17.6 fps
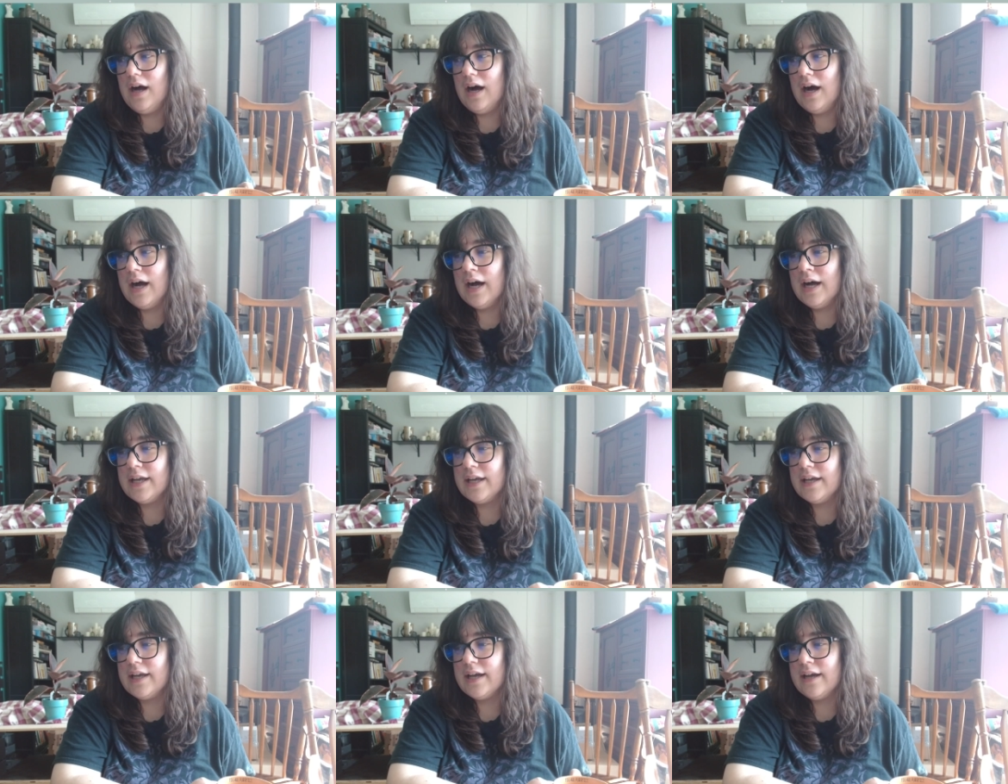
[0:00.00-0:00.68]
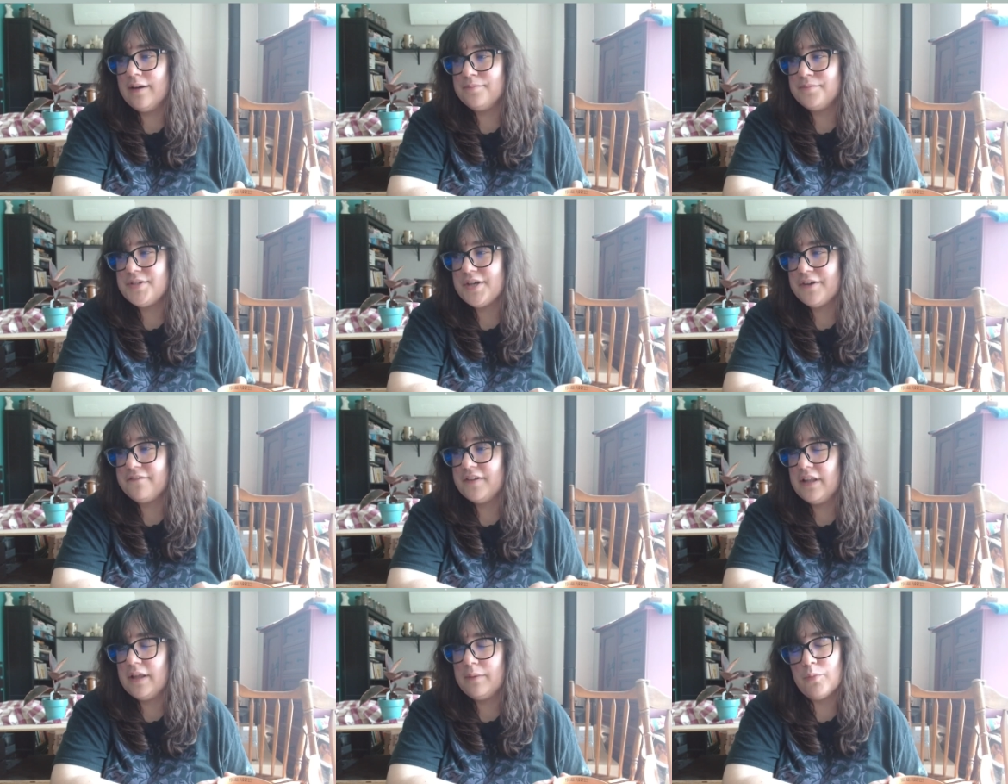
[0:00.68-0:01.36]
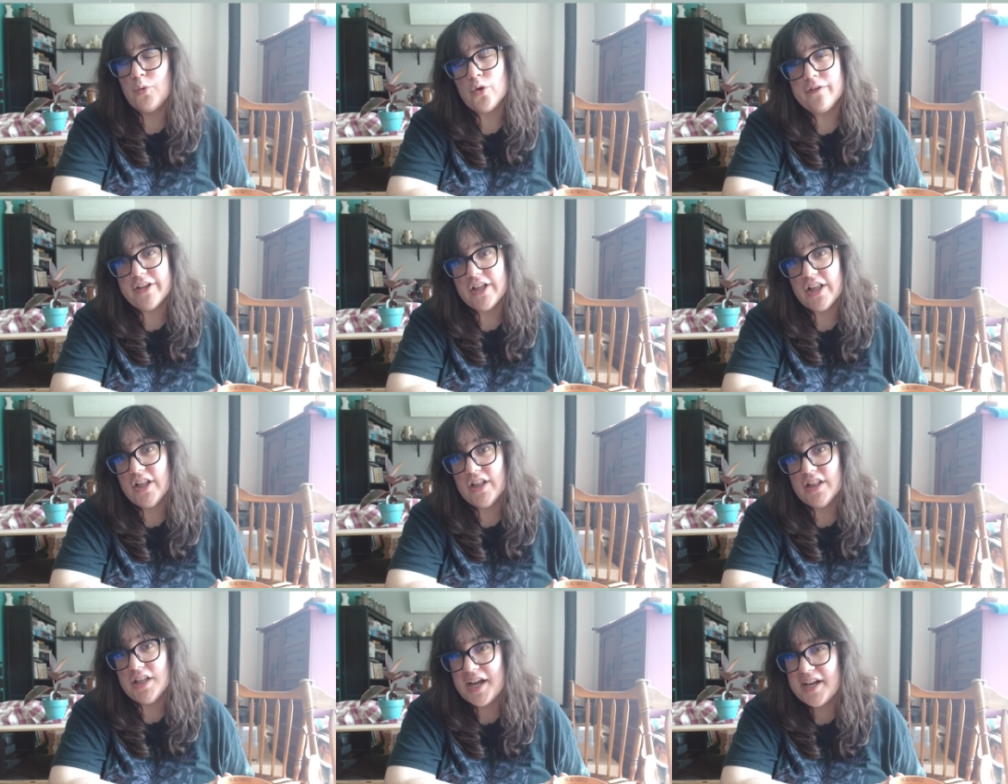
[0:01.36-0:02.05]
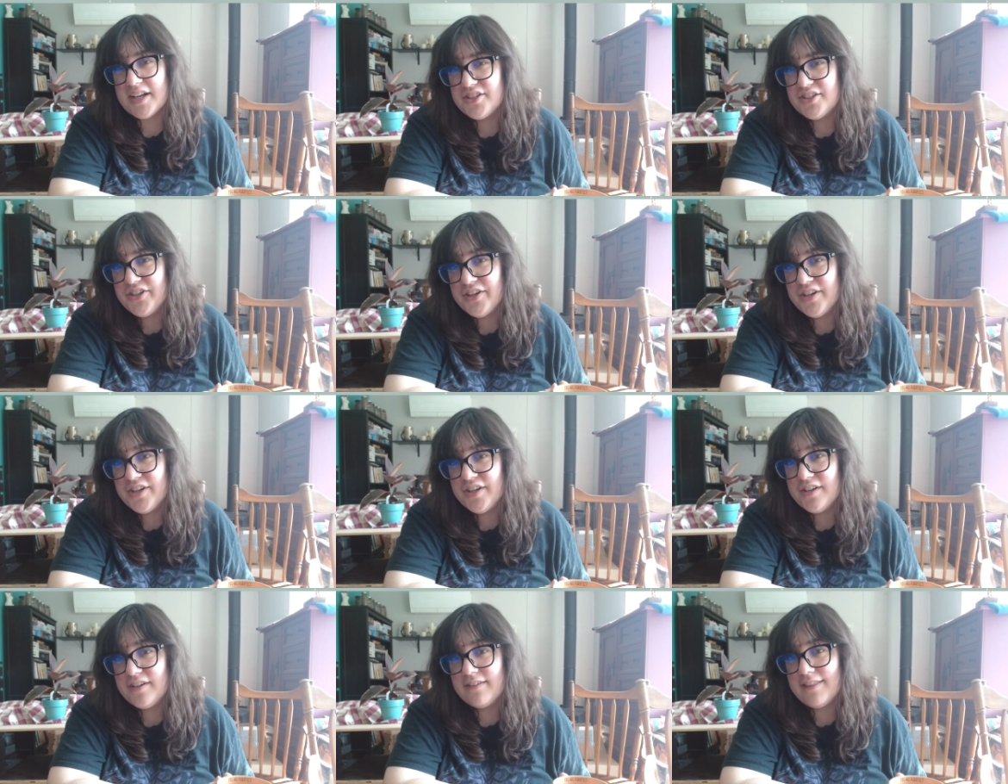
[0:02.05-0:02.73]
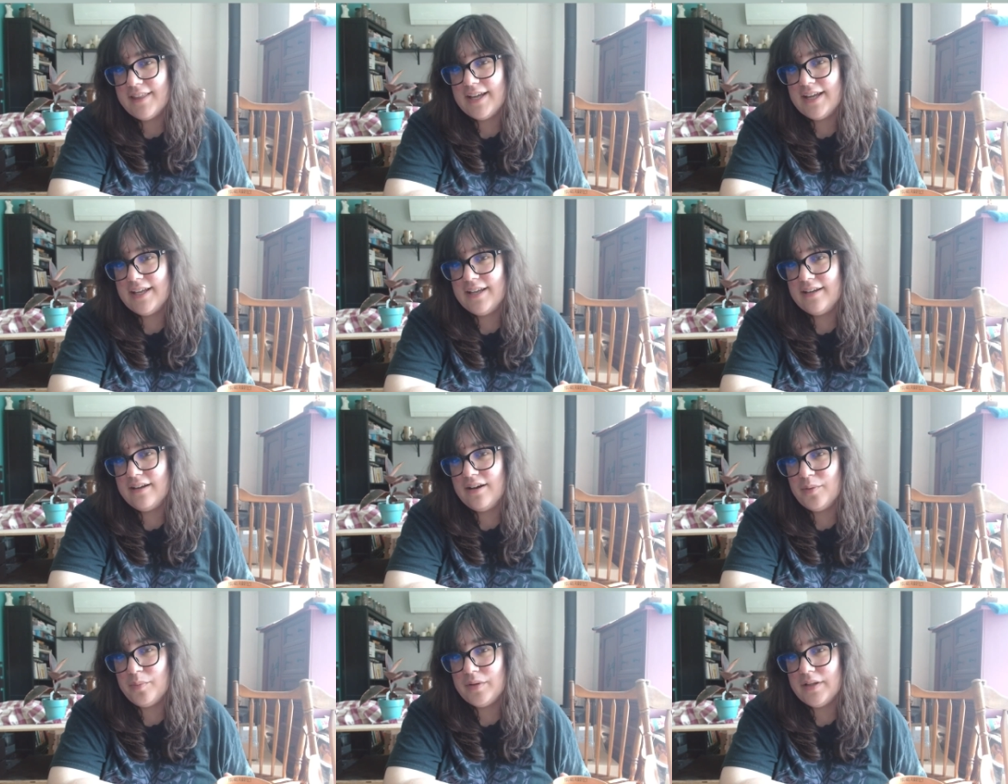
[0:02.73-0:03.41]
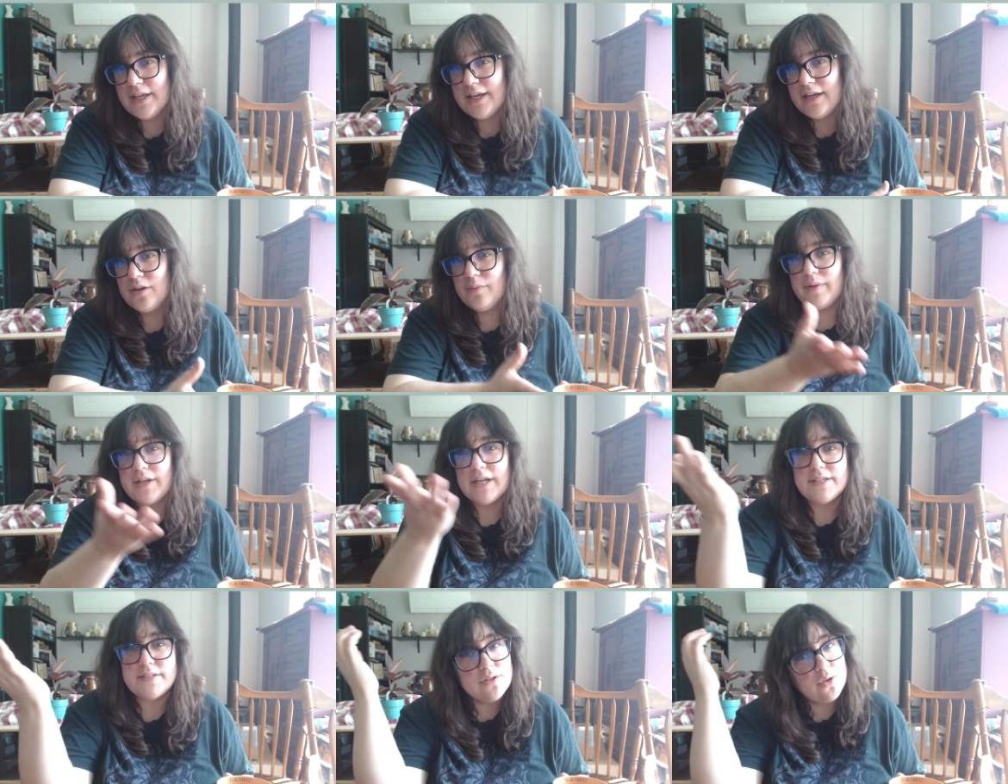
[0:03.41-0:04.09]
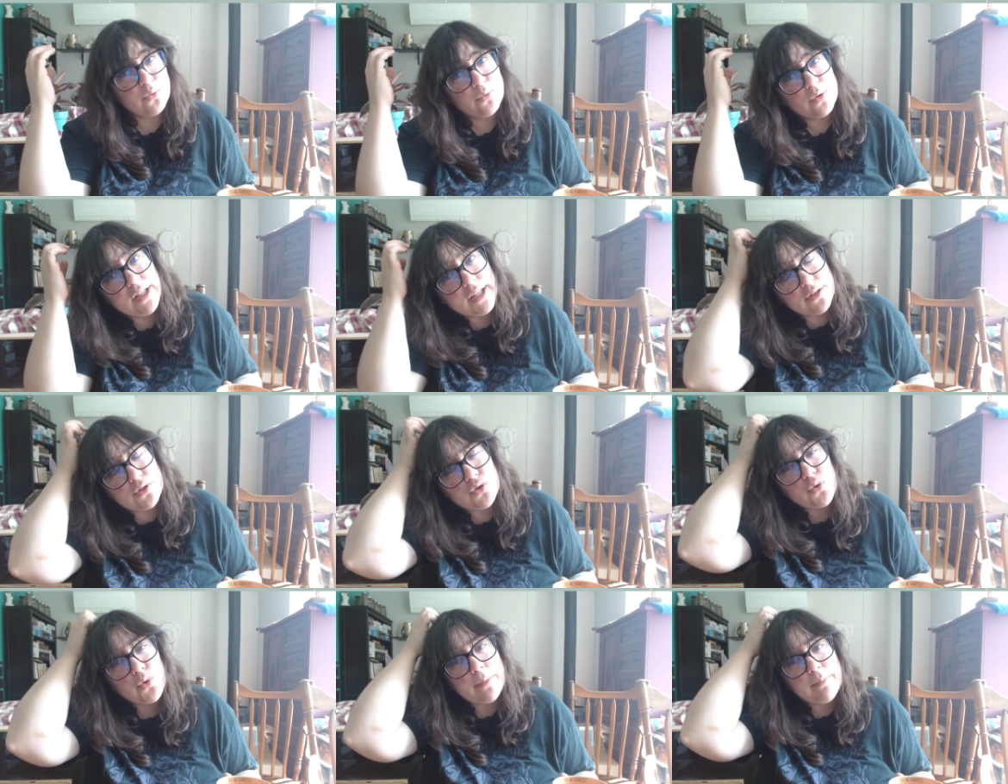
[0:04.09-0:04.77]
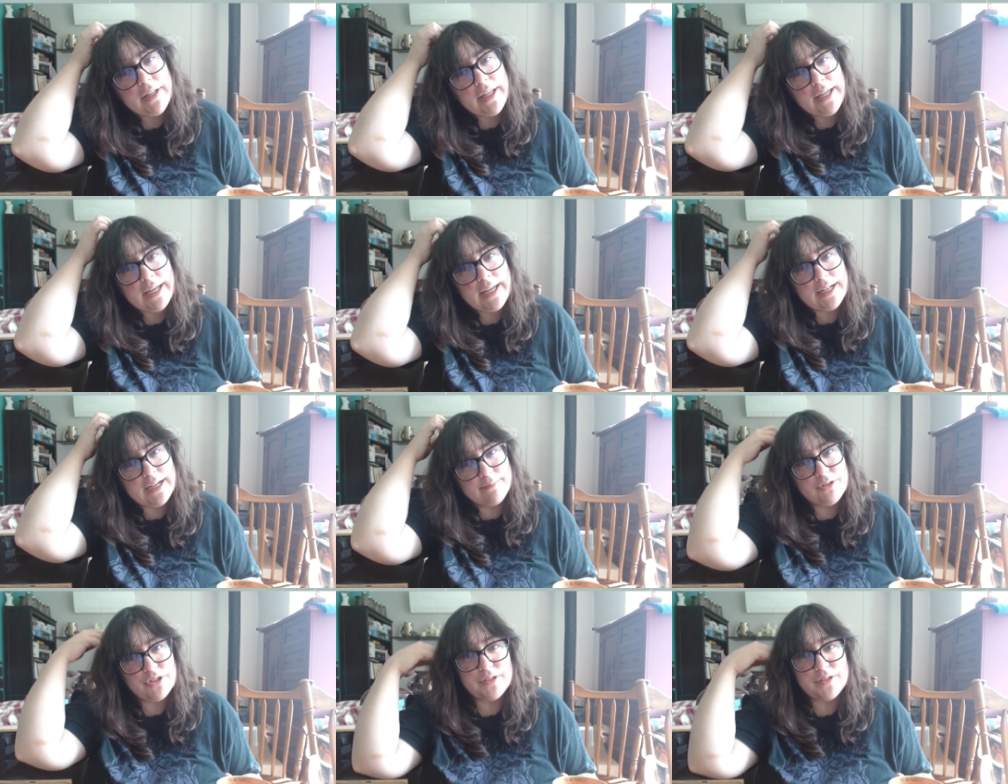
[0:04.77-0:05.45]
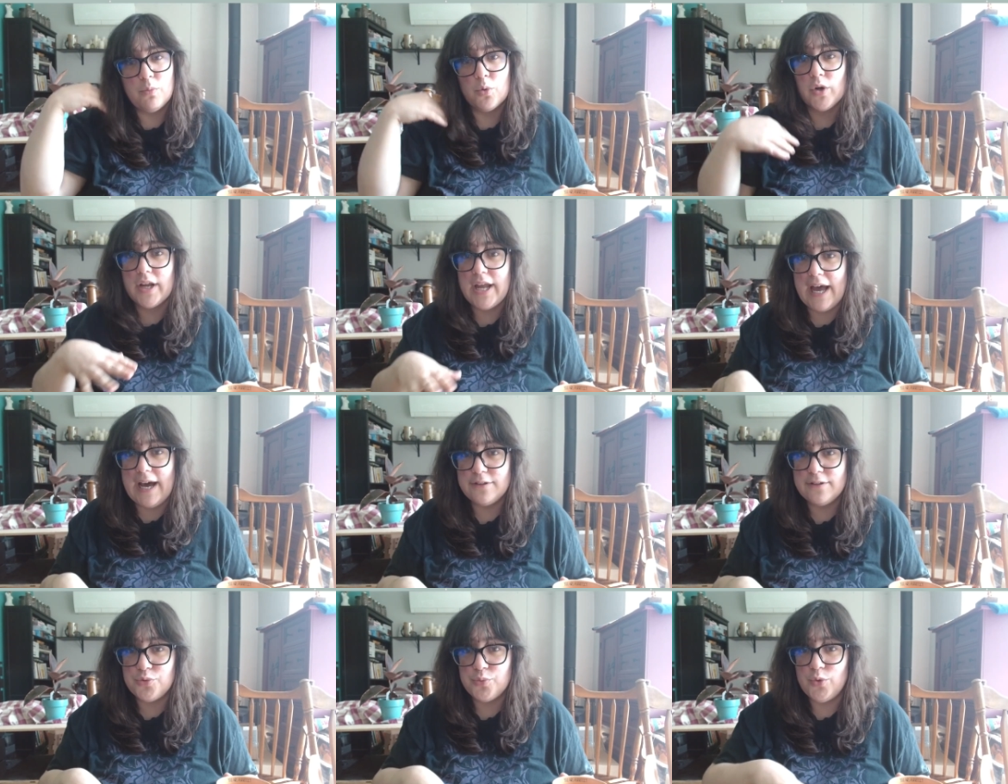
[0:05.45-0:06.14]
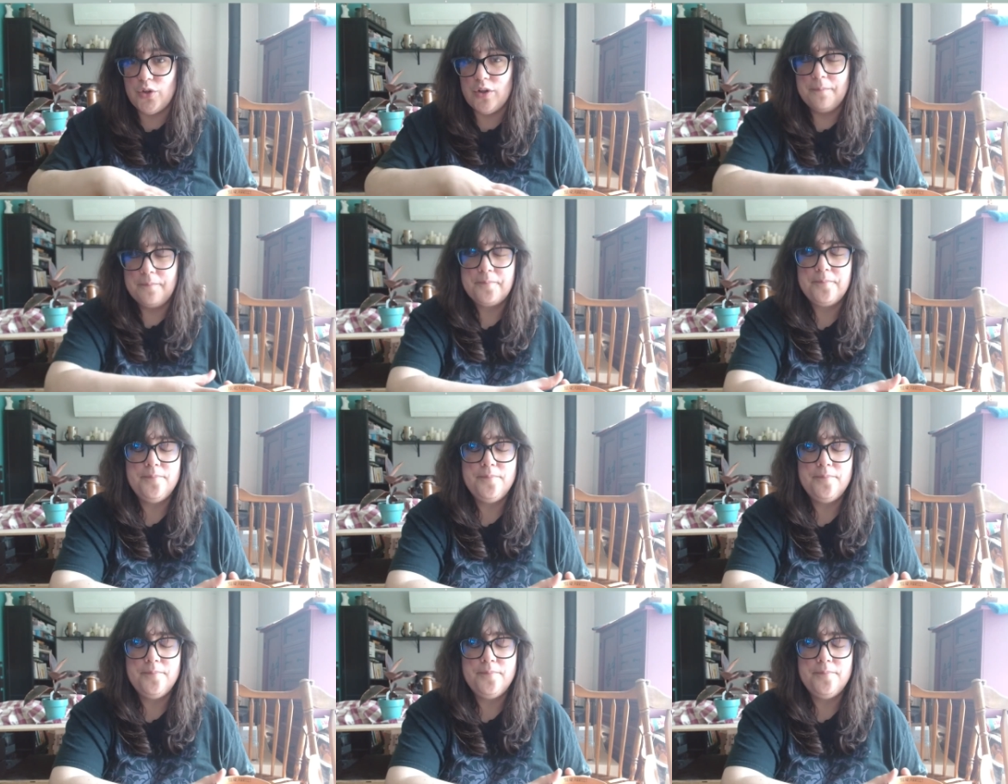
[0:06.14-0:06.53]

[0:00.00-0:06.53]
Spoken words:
am definitely more of a collector than a player, but I still really enjoy playing. I'm just more casual.